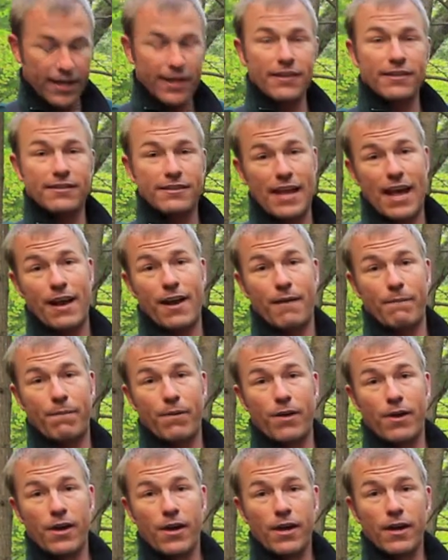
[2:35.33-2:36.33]
setup
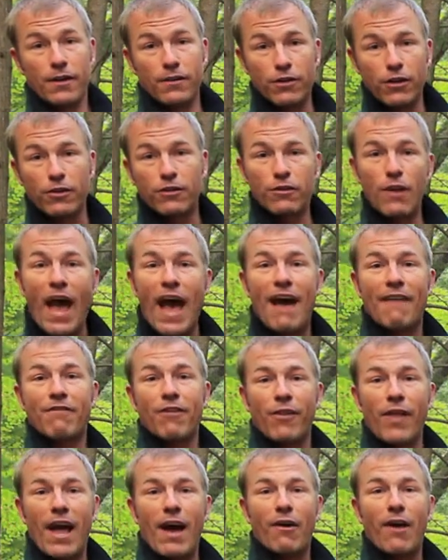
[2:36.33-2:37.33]
to have the
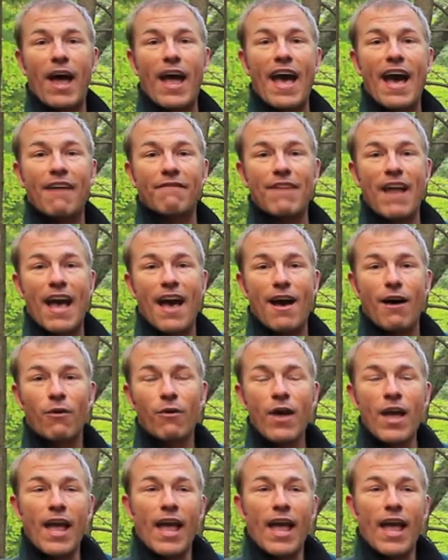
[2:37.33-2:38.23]
layout I have now,